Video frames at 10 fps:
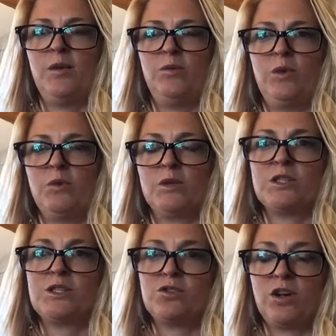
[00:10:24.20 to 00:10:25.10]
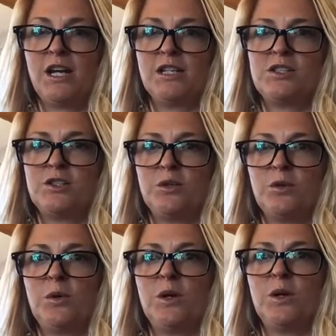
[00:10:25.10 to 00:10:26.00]
we were just trying
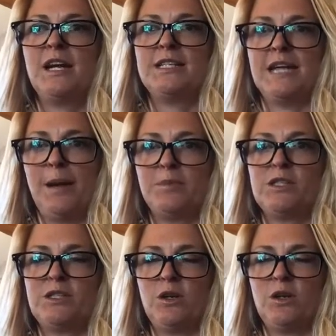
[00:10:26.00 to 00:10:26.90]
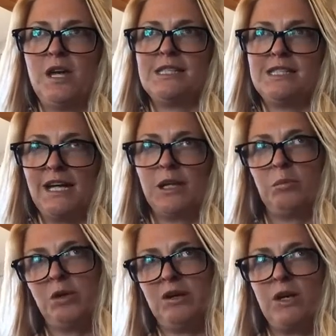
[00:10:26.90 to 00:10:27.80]
to adapt. So that second
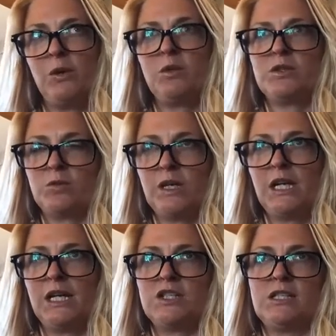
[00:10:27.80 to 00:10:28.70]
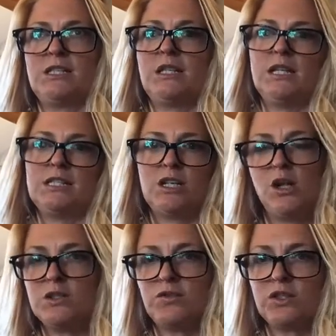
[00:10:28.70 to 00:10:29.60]
pivot was really just, let's
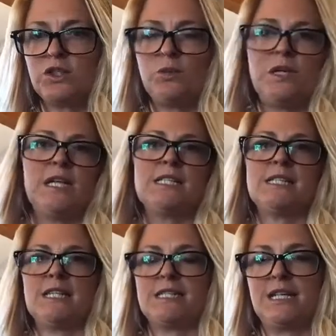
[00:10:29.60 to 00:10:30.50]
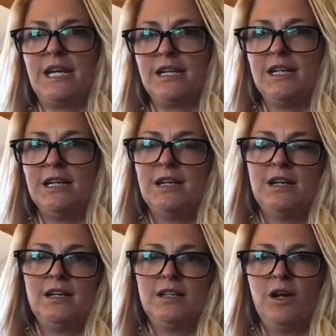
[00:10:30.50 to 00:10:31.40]
close for 2 weeks. Let's get,
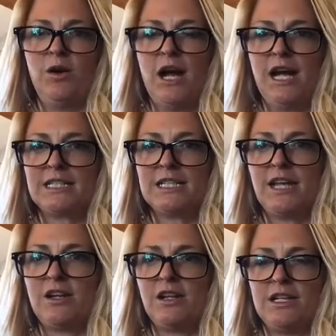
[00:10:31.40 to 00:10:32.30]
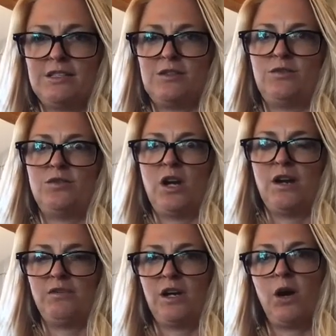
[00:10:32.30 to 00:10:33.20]
our act together. Let's try
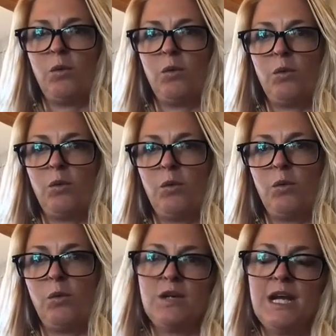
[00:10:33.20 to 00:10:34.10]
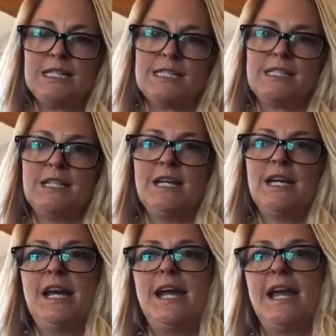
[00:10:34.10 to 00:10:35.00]
and figure out what we're going to do next.
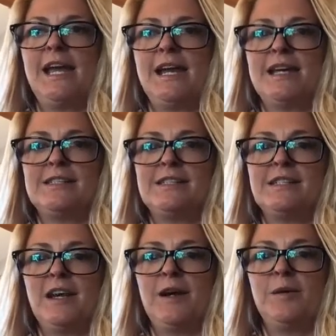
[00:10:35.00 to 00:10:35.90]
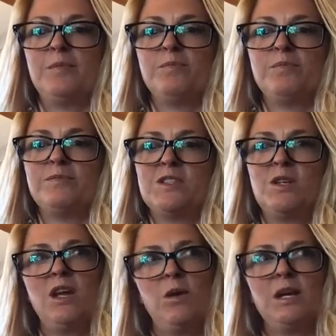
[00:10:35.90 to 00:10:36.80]
And so
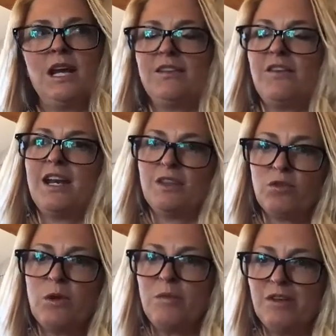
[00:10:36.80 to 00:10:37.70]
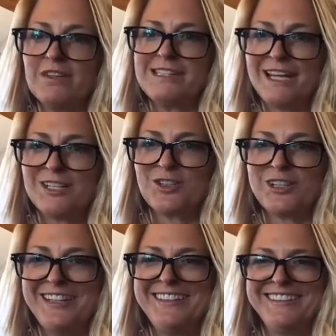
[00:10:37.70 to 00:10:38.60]
yeah, we kind of had 3 pivots actually.